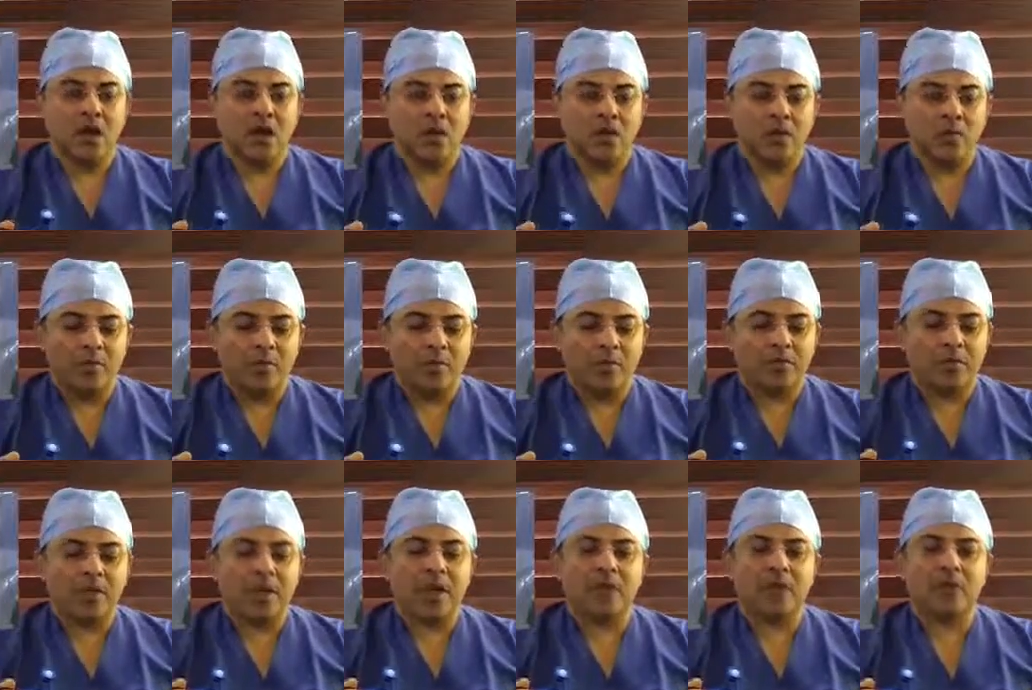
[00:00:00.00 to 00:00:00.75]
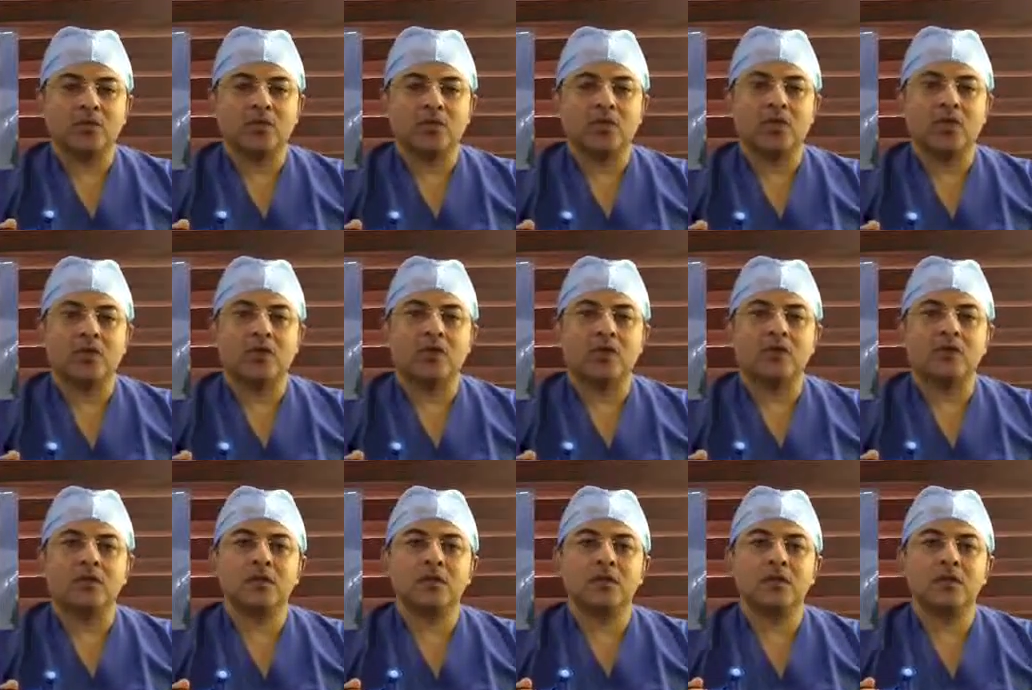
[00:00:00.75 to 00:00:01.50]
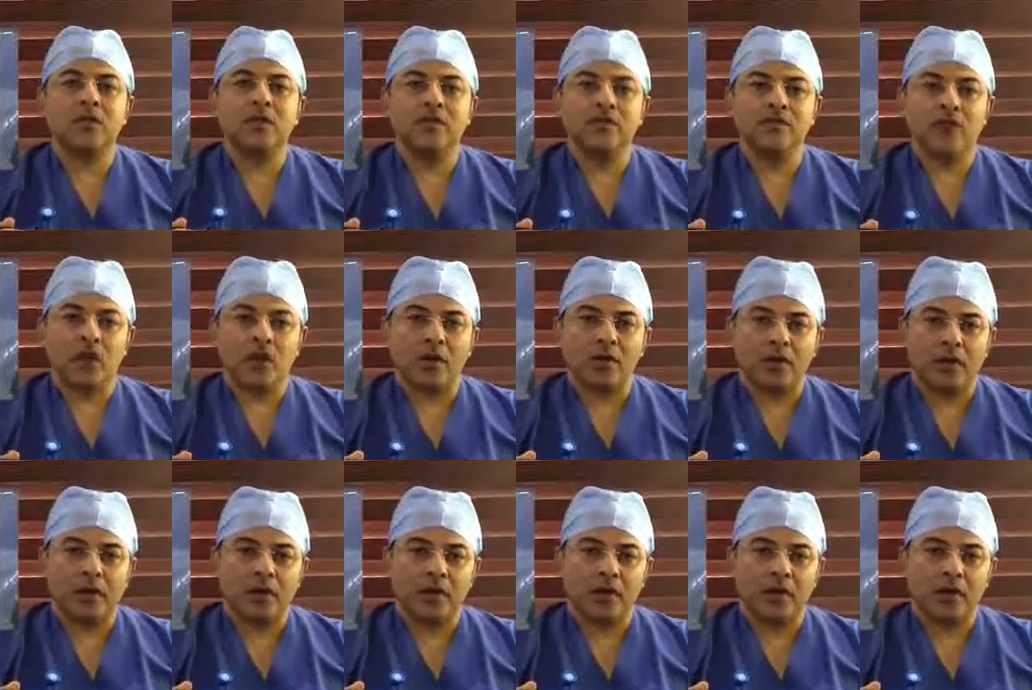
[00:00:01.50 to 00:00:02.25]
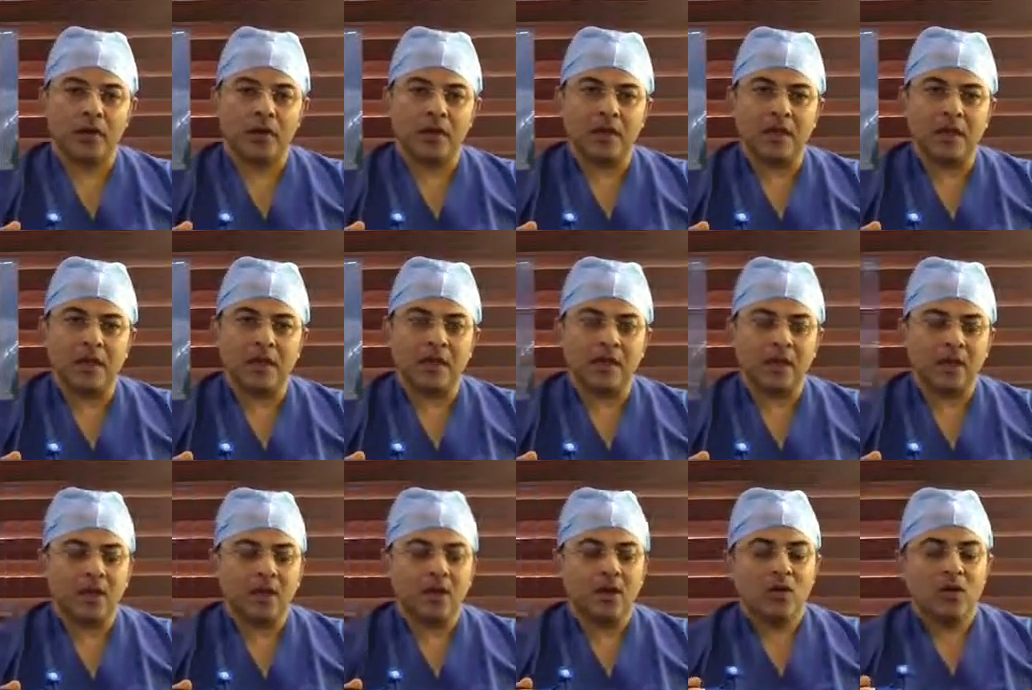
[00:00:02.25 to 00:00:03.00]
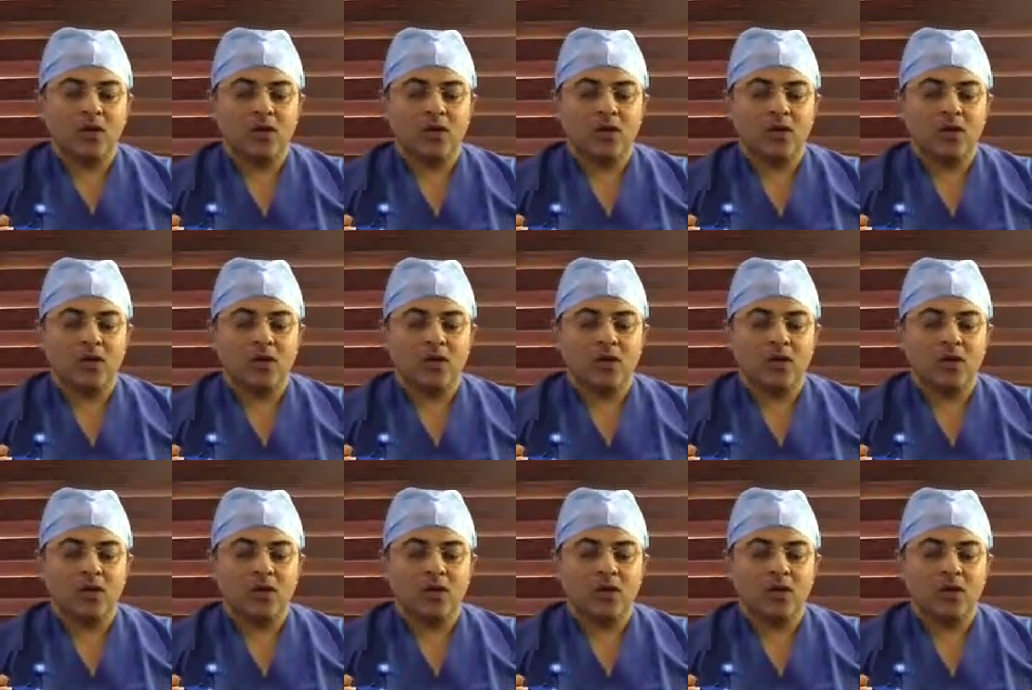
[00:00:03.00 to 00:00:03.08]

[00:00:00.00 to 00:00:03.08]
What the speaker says: how much actually is the deformity in that.